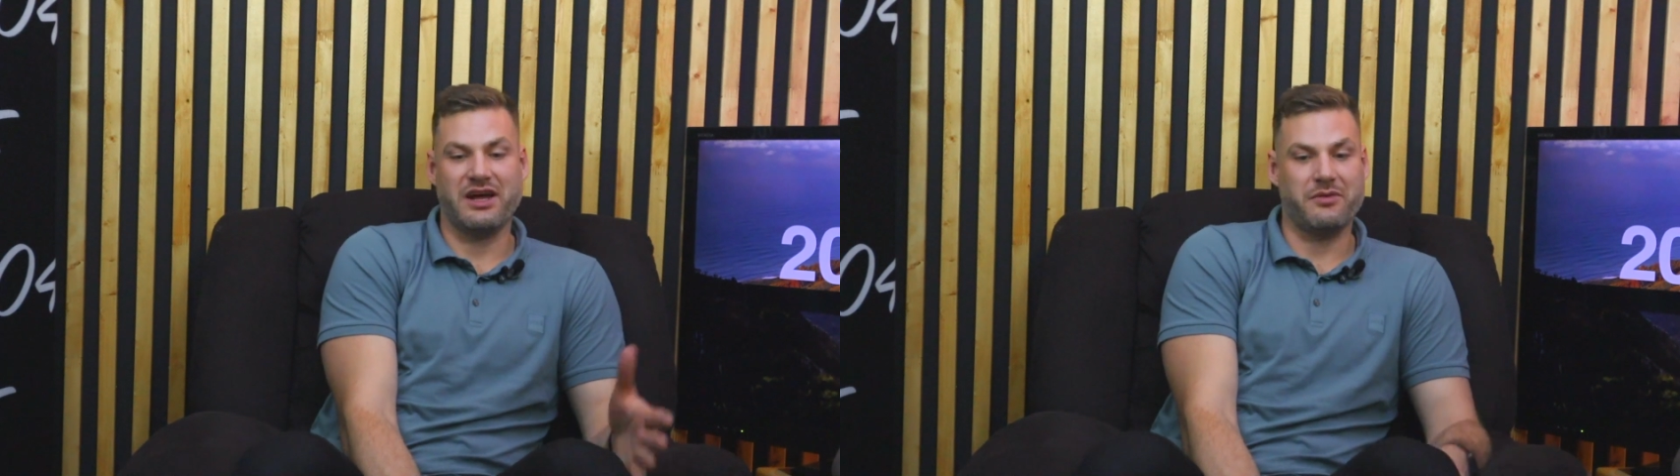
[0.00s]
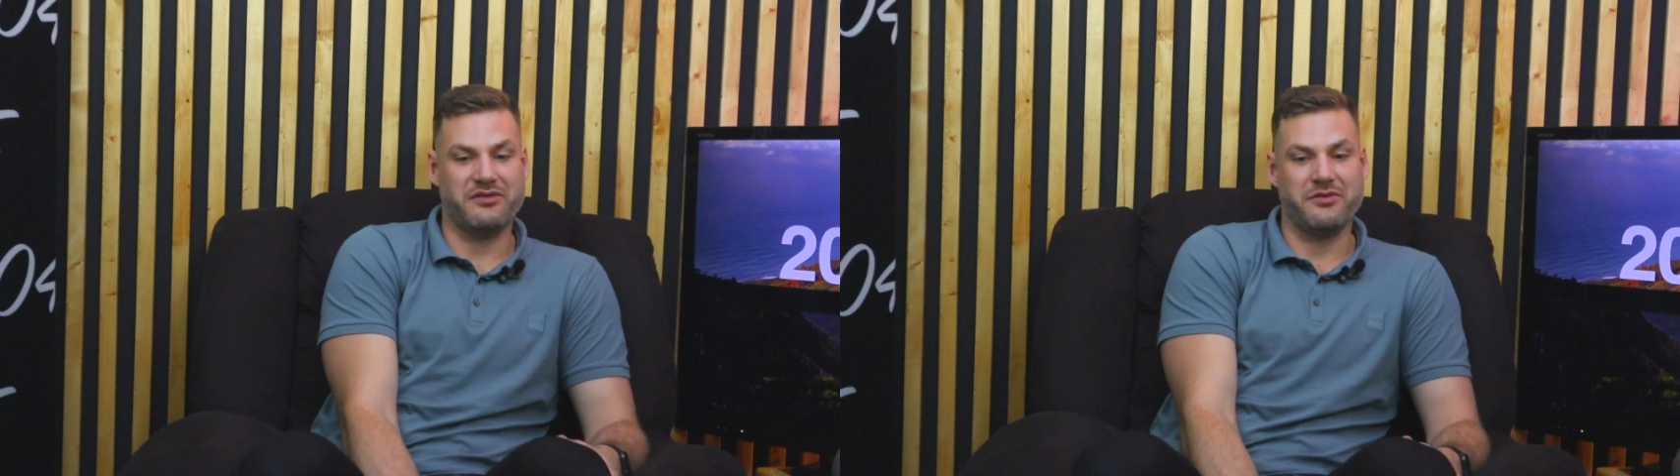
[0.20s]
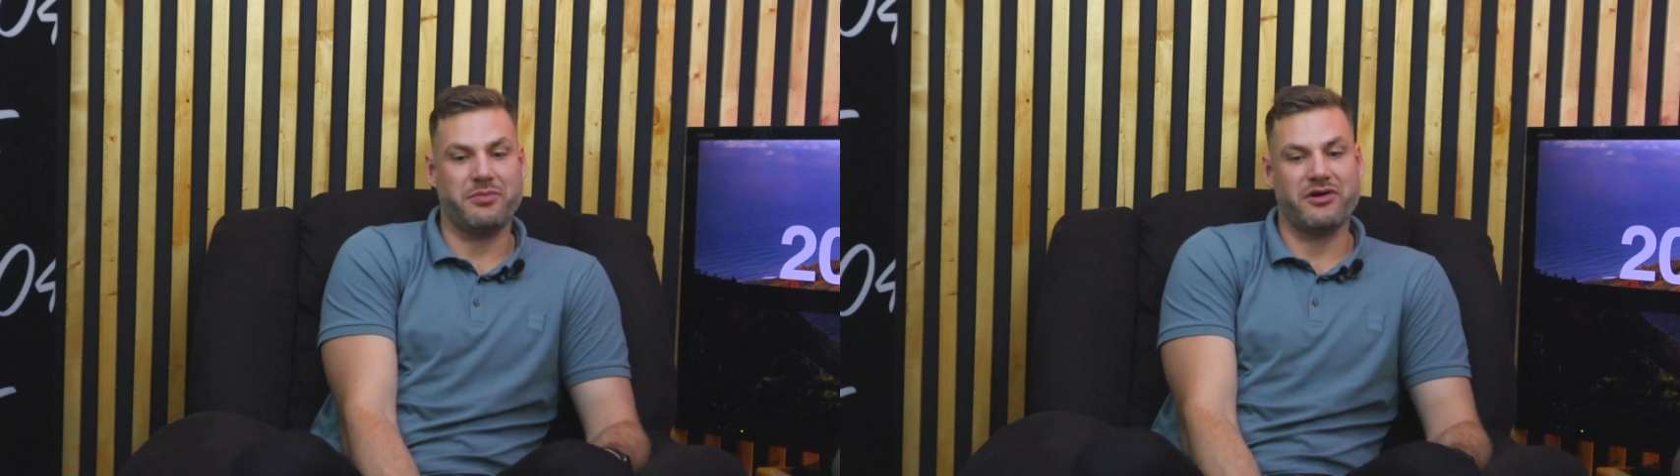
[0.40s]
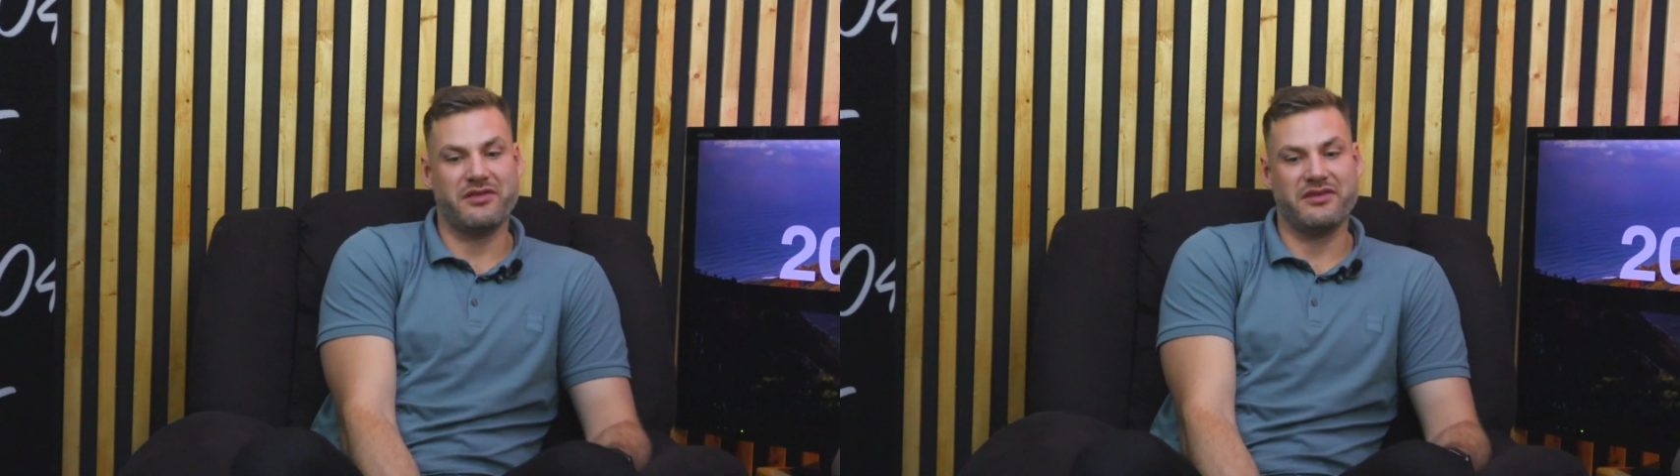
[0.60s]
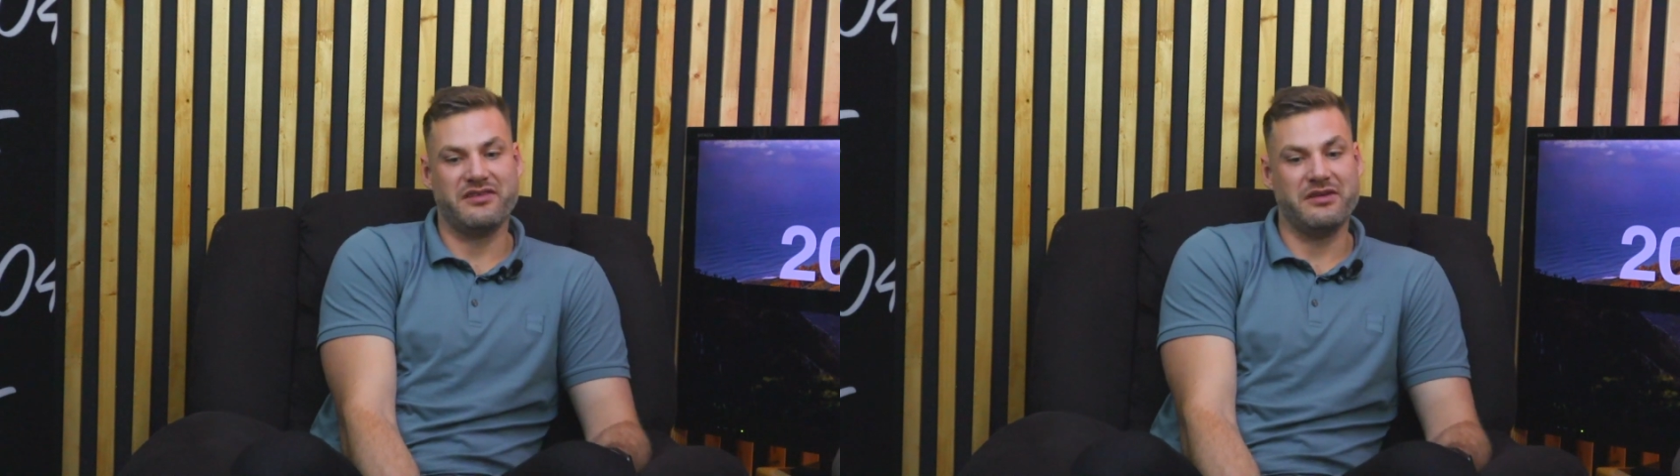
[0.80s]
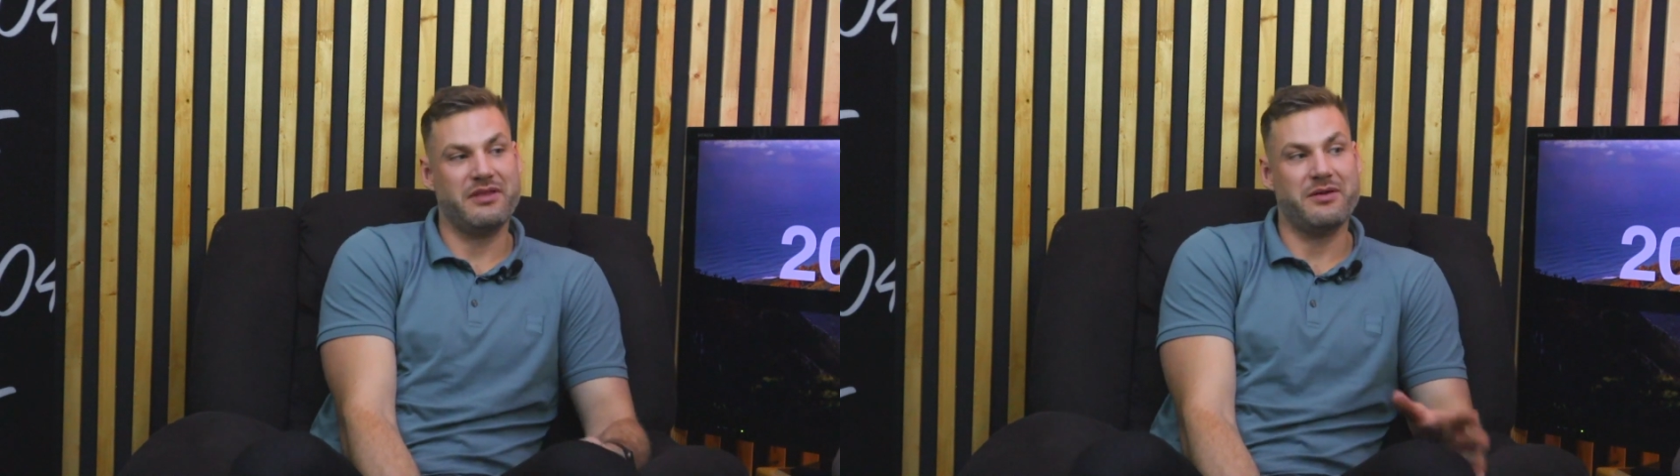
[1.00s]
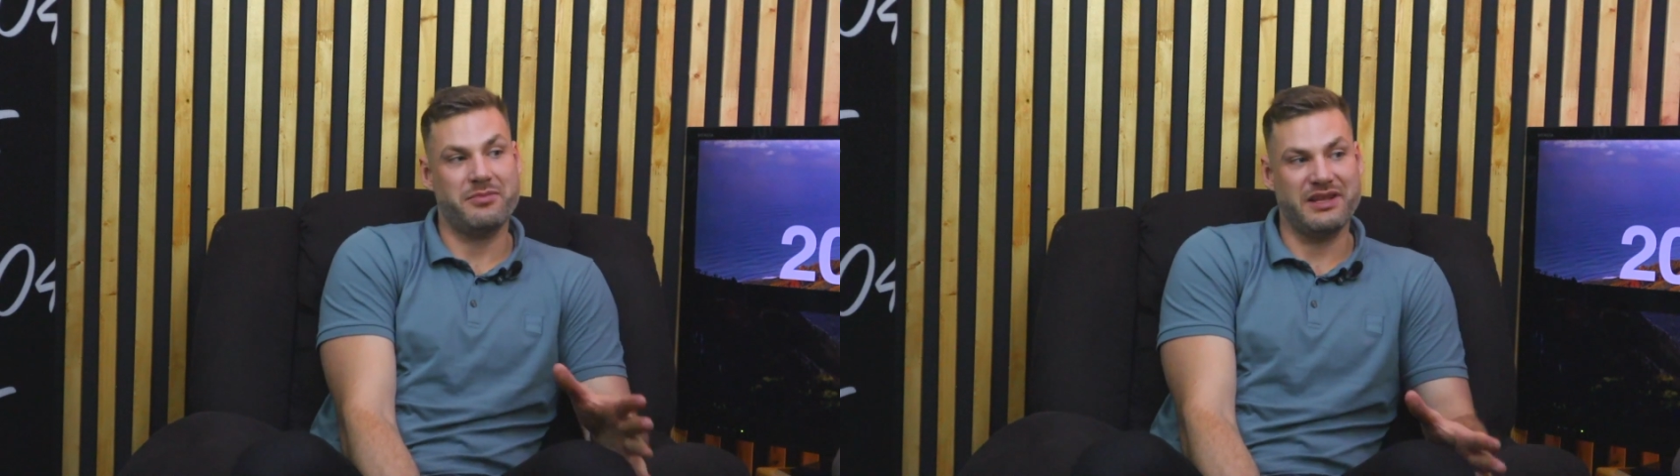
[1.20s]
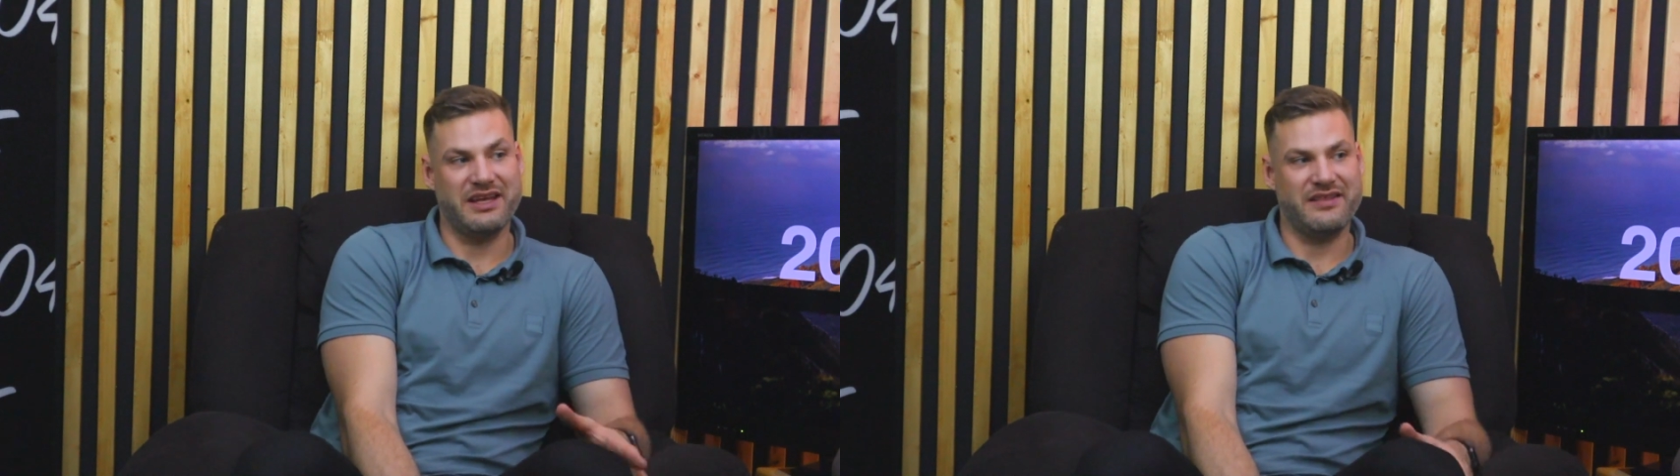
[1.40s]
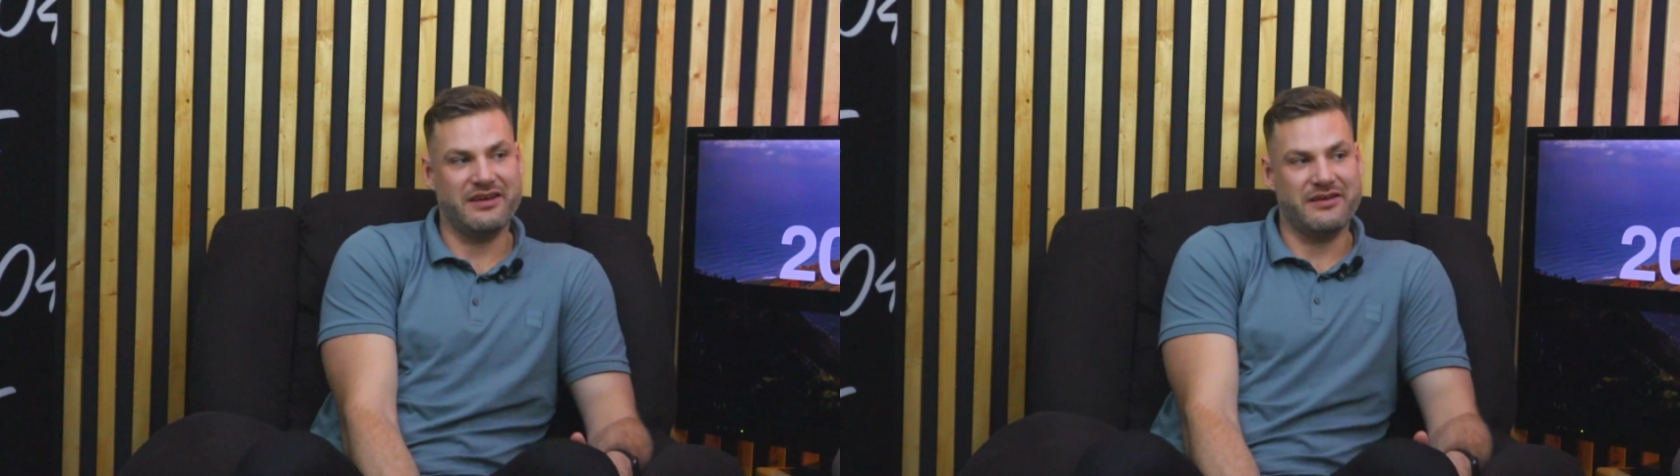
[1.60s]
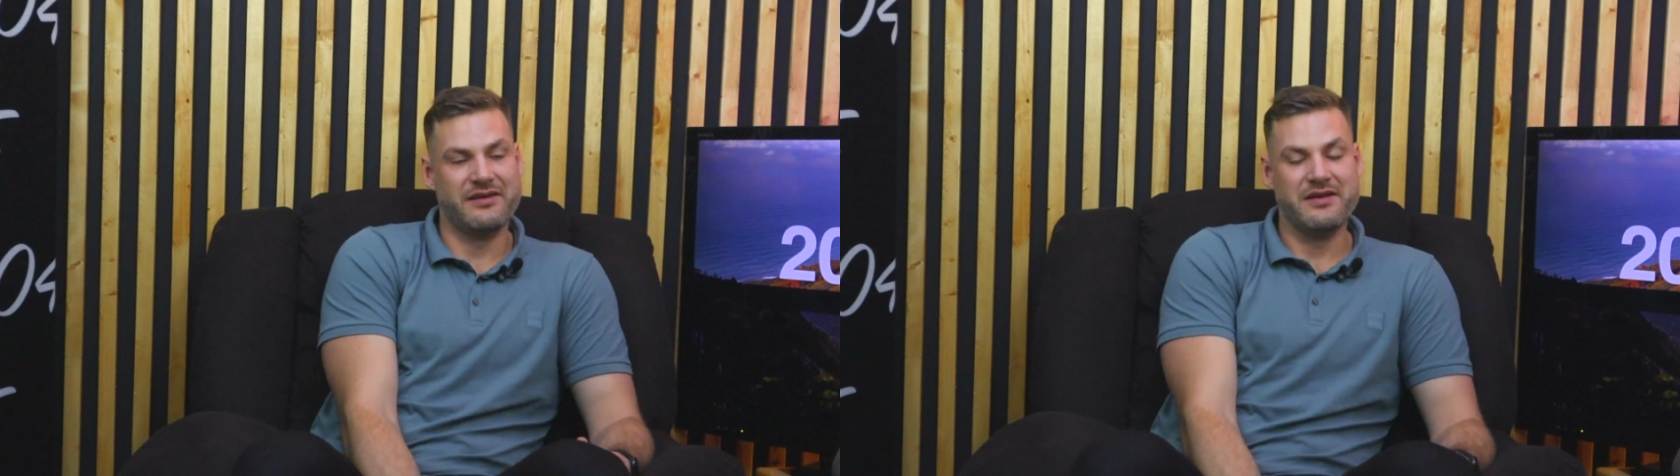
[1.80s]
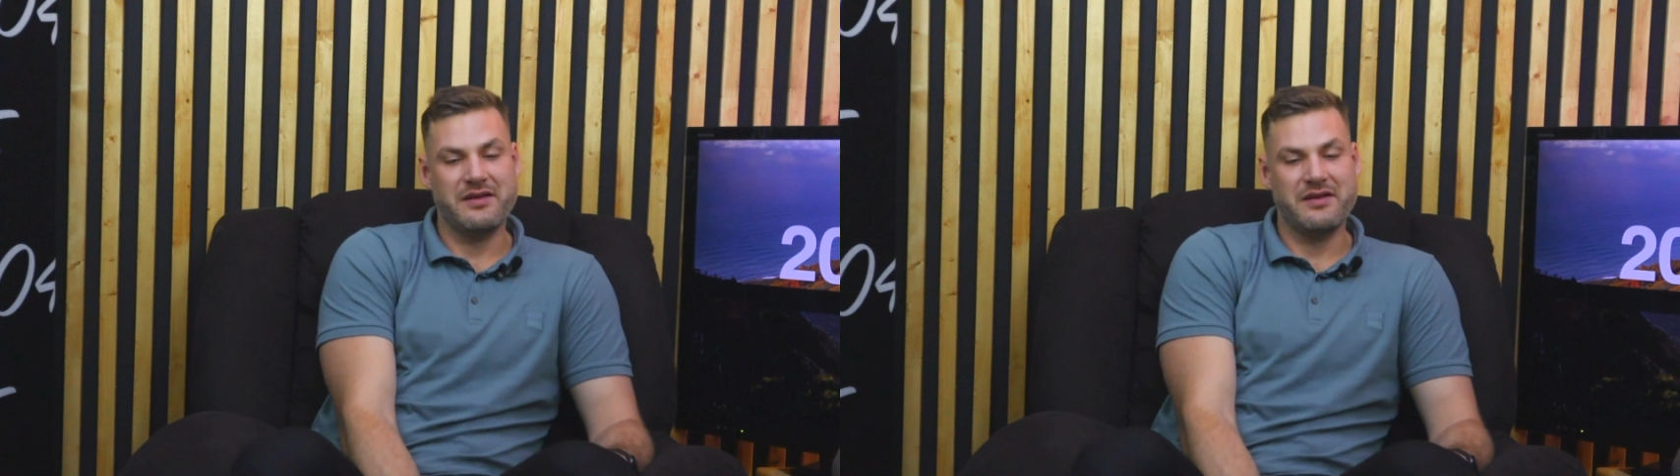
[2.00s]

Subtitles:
I wasn't a part of the team that played there,